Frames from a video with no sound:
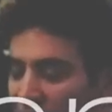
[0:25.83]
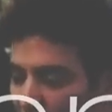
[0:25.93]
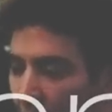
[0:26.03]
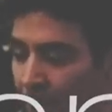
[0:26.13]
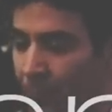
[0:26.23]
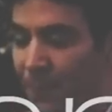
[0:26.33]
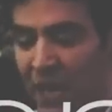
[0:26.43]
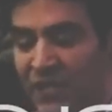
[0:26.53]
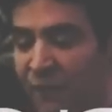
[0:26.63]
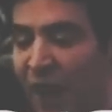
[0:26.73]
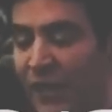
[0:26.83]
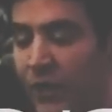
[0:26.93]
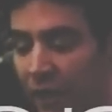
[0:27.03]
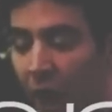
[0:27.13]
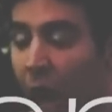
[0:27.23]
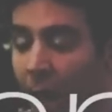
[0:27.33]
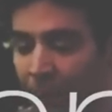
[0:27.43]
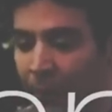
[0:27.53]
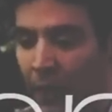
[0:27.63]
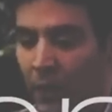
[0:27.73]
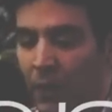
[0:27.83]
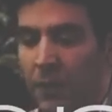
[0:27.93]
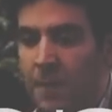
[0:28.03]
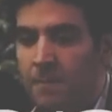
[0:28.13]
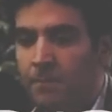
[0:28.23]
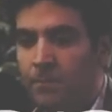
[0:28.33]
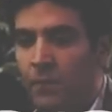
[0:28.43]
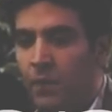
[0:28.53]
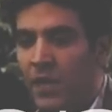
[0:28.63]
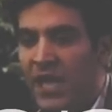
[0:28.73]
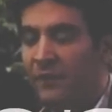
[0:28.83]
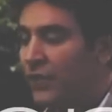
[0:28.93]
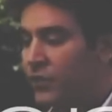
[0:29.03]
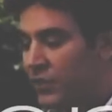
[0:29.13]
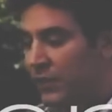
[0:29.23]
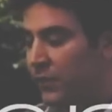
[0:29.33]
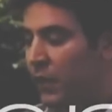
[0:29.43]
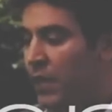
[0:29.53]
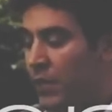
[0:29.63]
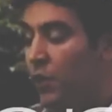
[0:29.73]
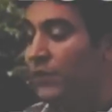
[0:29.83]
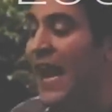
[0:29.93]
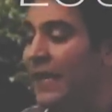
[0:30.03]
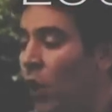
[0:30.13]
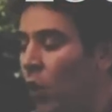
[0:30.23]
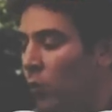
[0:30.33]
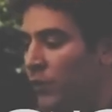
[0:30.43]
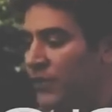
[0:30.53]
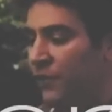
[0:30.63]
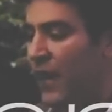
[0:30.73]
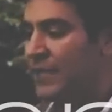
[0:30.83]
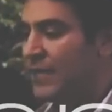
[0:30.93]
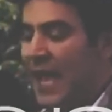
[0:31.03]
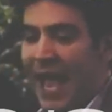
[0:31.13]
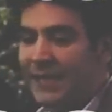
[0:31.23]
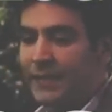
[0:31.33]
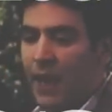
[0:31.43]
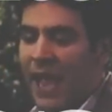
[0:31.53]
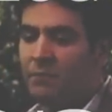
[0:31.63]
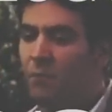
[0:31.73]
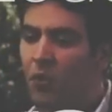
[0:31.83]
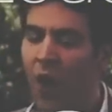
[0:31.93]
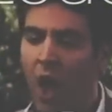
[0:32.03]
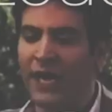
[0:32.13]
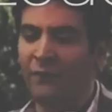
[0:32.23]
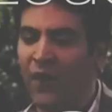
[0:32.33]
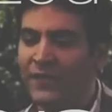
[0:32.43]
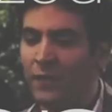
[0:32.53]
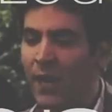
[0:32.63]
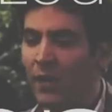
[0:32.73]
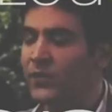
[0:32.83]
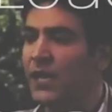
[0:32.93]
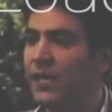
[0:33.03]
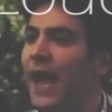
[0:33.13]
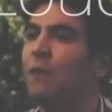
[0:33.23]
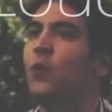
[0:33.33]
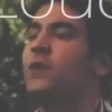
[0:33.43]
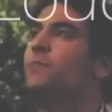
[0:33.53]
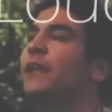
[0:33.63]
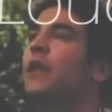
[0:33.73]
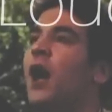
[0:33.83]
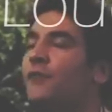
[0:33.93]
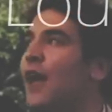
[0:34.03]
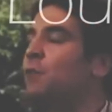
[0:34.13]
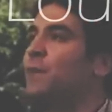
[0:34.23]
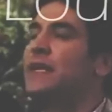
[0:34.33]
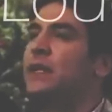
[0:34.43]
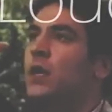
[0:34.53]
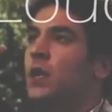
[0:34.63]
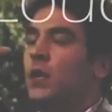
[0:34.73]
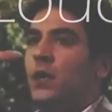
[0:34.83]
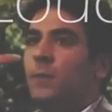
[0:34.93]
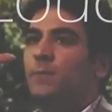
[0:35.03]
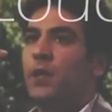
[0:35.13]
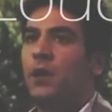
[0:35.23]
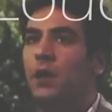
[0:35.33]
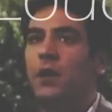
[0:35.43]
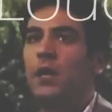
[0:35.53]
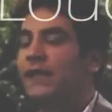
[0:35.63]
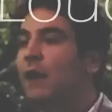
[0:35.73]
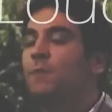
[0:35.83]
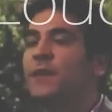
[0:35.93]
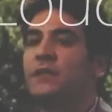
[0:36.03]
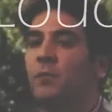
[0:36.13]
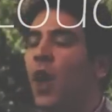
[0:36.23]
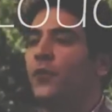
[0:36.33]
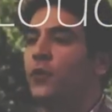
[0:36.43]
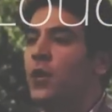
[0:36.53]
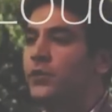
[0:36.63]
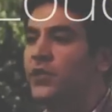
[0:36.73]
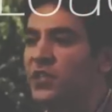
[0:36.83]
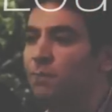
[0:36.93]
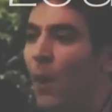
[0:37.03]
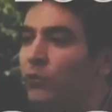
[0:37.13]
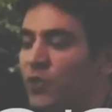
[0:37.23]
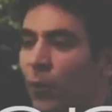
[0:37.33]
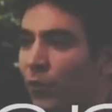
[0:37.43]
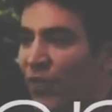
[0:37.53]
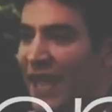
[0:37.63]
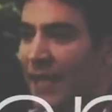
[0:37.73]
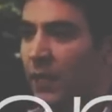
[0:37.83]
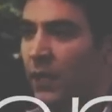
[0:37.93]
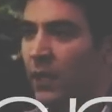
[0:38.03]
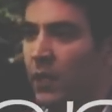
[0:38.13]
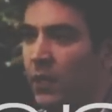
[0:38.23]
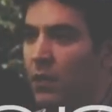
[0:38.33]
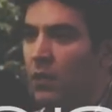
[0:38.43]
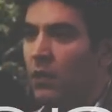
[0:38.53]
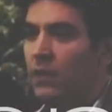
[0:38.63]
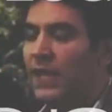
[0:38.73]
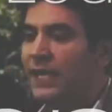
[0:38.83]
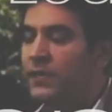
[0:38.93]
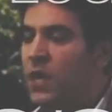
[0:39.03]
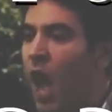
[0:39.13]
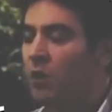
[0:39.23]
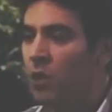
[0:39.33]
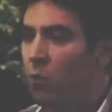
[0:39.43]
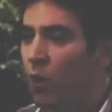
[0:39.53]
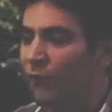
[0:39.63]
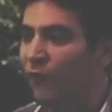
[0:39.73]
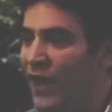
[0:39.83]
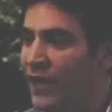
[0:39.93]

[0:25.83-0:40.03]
don't give up. Because if I could give up, if I could just, you know, take the whole world's advice and move on and find someone else, that wouldn't be love. That would be some other disposable thing that is not worth